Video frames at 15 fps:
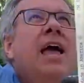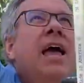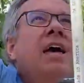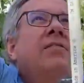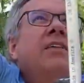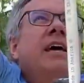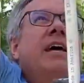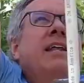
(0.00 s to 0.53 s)

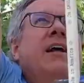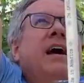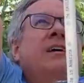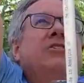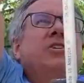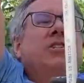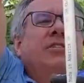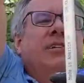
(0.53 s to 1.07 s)
and then
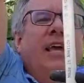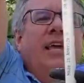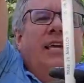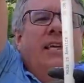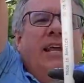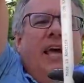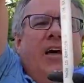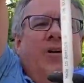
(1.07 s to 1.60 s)
just take
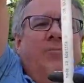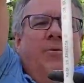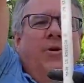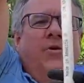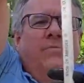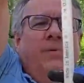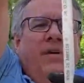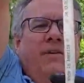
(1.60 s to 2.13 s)
an
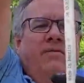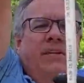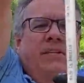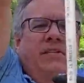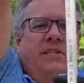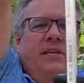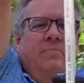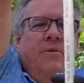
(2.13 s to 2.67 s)
elbow, a
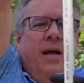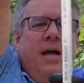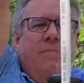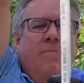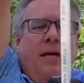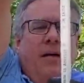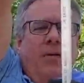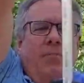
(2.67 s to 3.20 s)
PVC
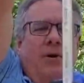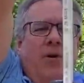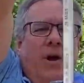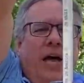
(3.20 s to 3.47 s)
pipe elbow,